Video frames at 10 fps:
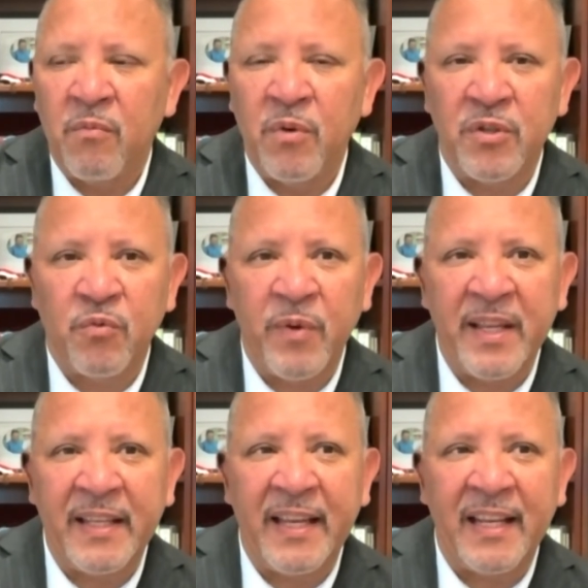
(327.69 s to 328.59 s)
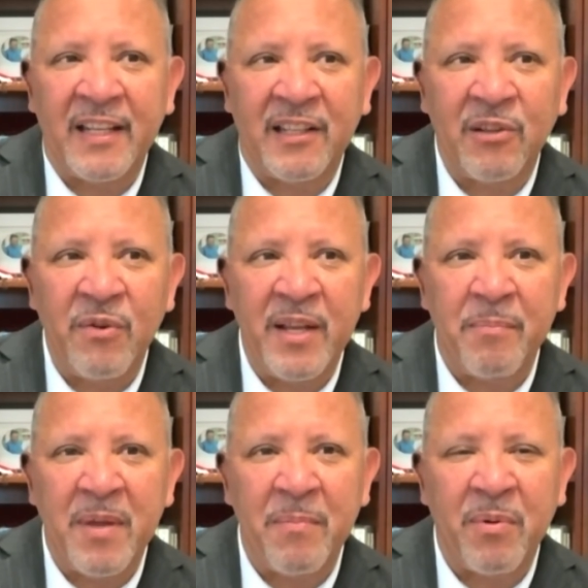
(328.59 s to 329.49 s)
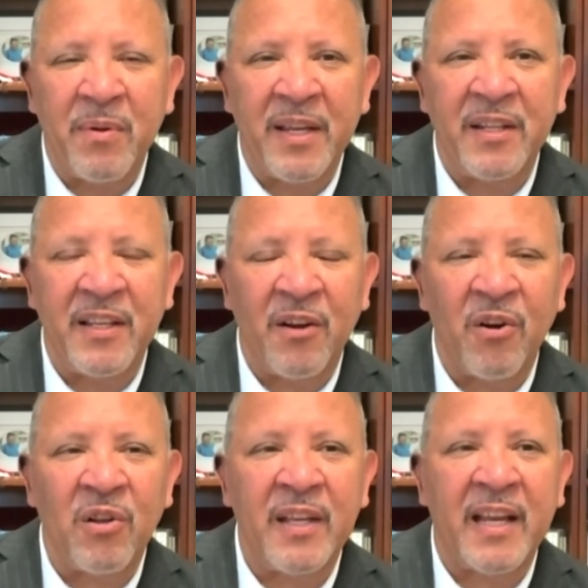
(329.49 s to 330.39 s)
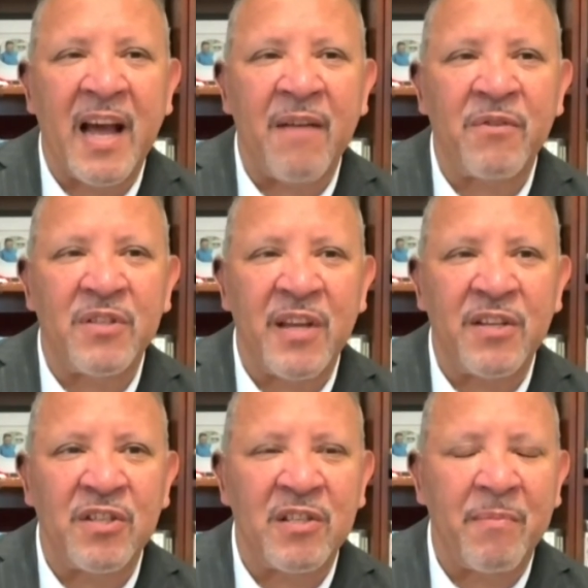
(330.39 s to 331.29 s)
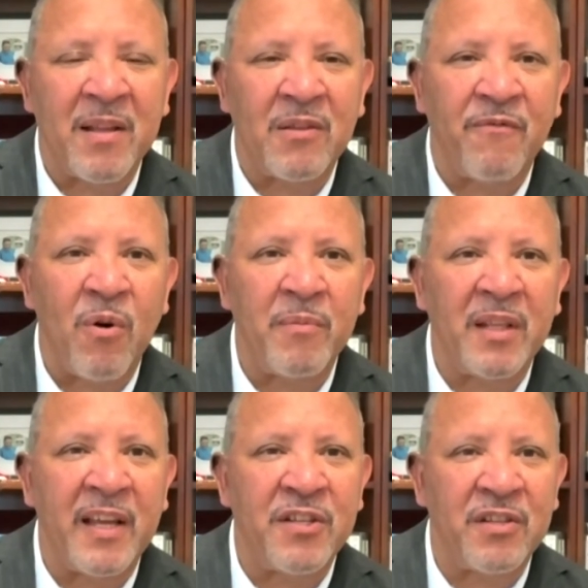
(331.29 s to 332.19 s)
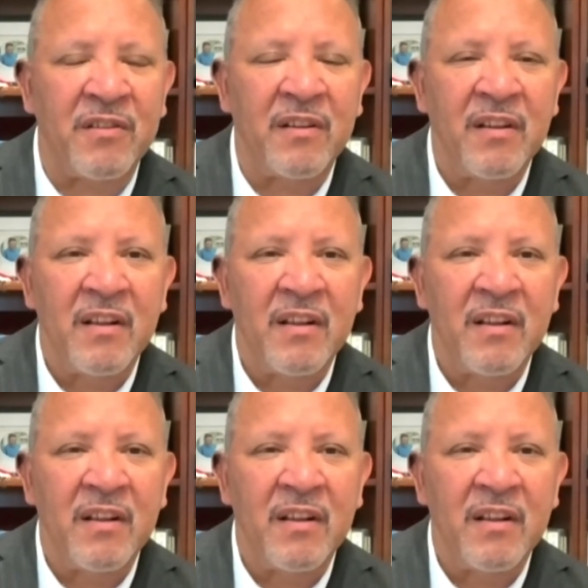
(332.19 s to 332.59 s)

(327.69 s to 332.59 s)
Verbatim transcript: was really including people in the early conversations about the formulation